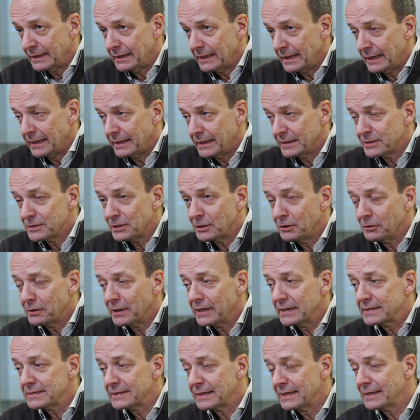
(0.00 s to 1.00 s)
And as long
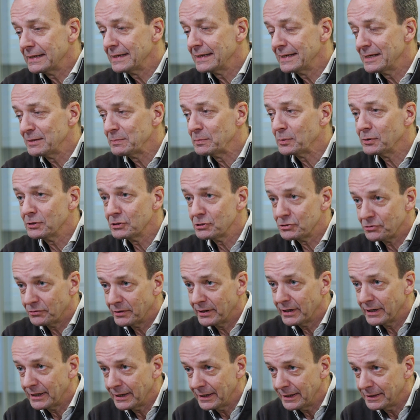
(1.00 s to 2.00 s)
as they keep on
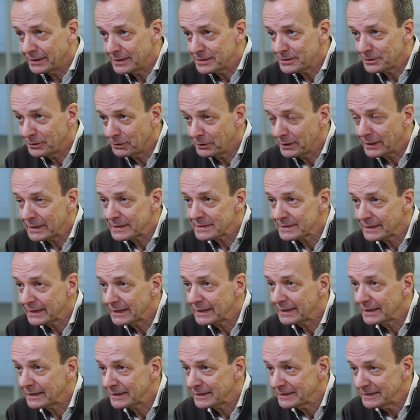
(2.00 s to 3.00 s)
trying, and as long as
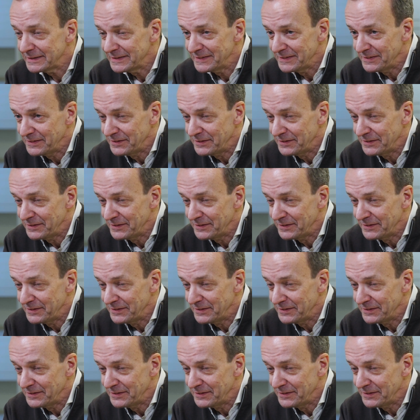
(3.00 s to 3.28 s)
they get